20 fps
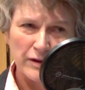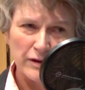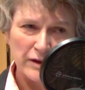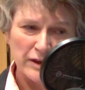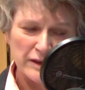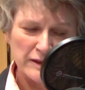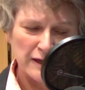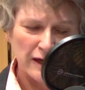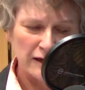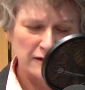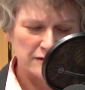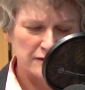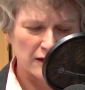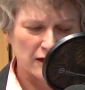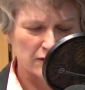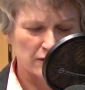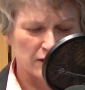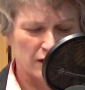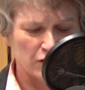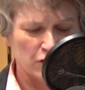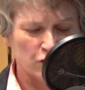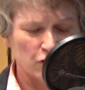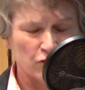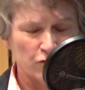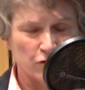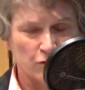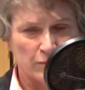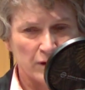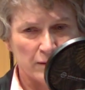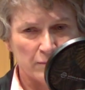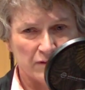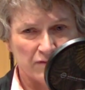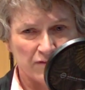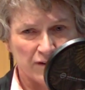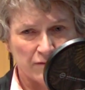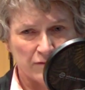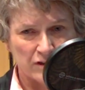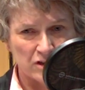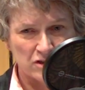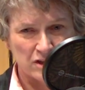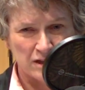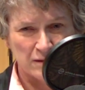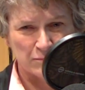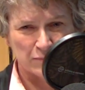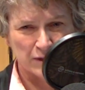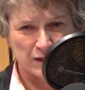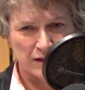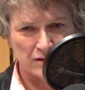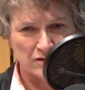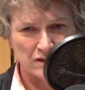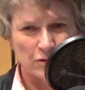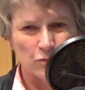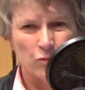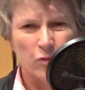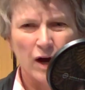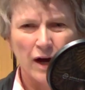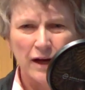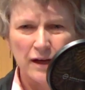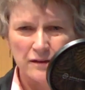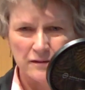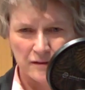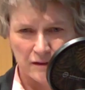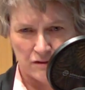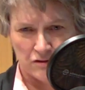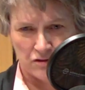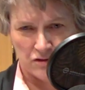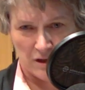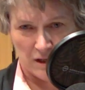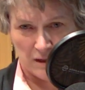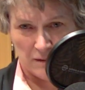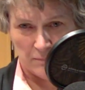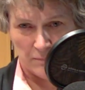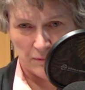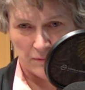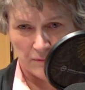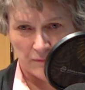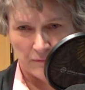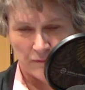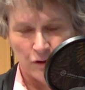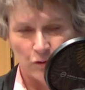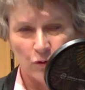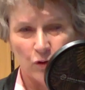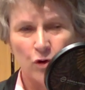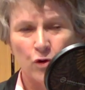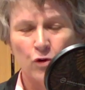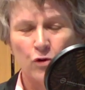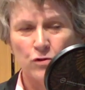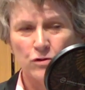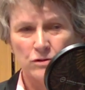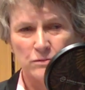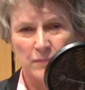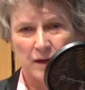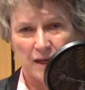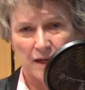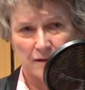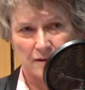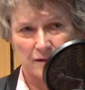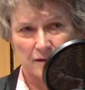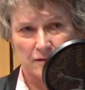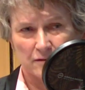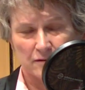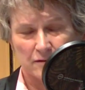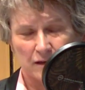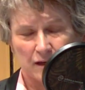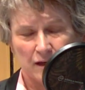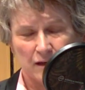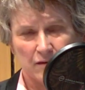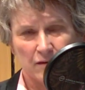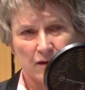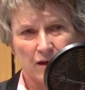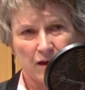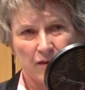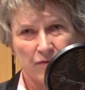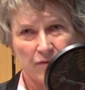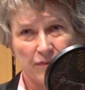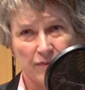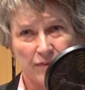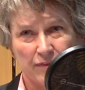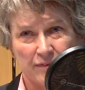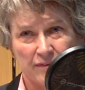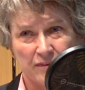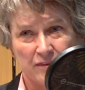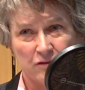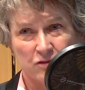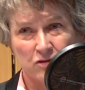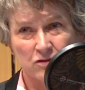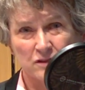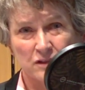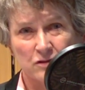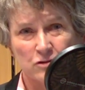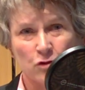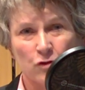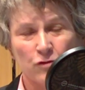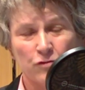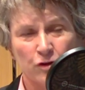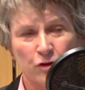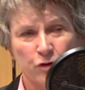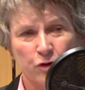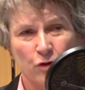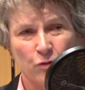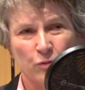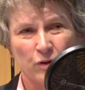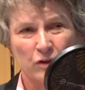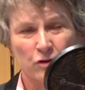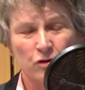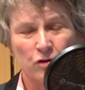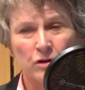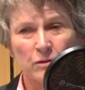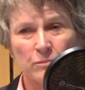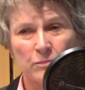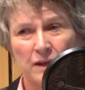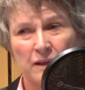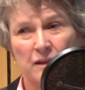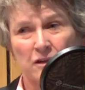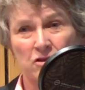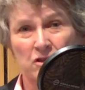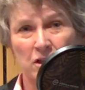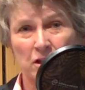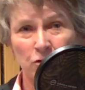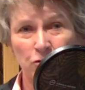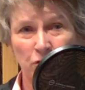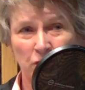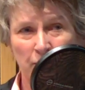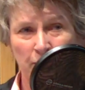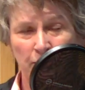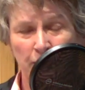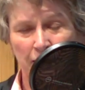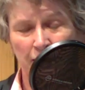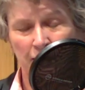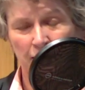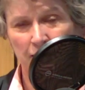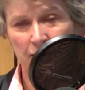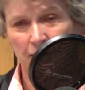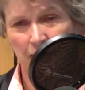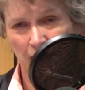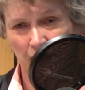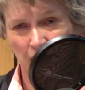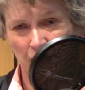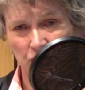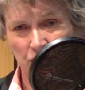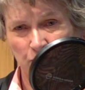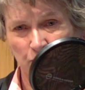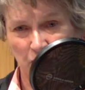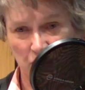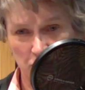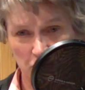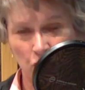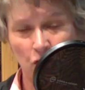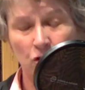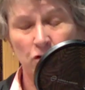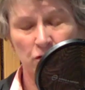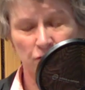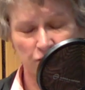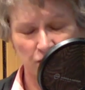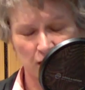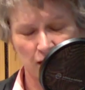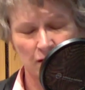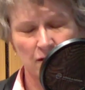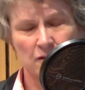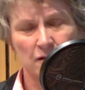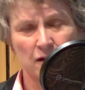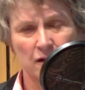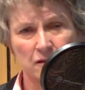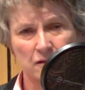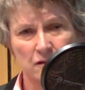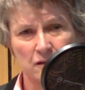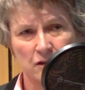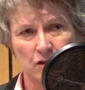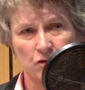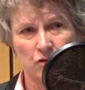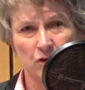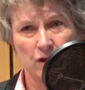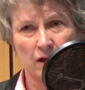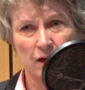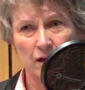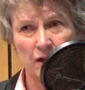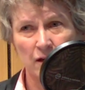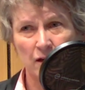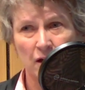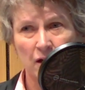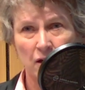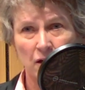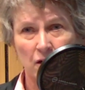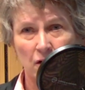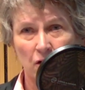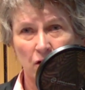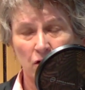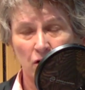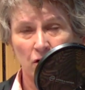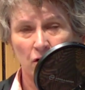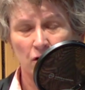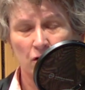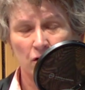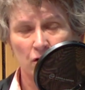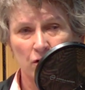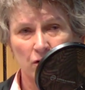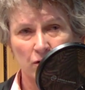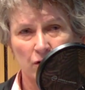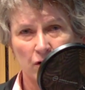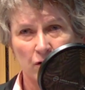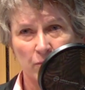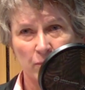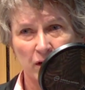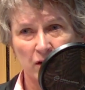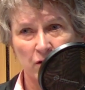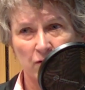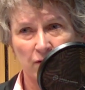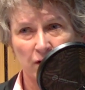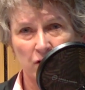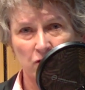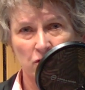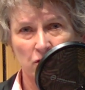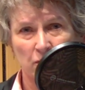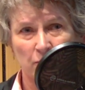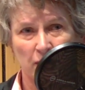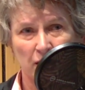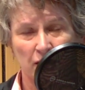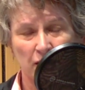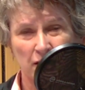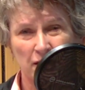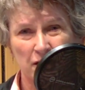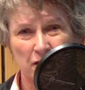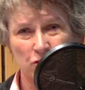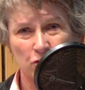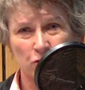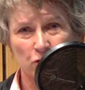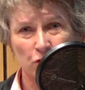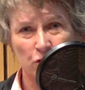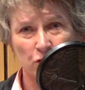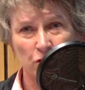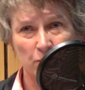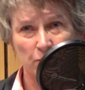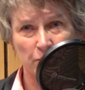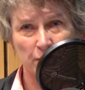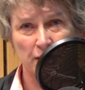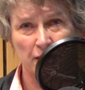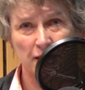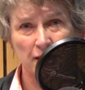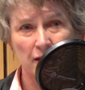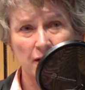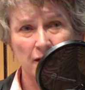yes, that uniform might be very cheap, but actually, why is it cheap? Who's made it? And just this awful thought, well, could it be that children in Bangladesh, because a lot of textiles in the UK are manufactured in Bangladesh, could it be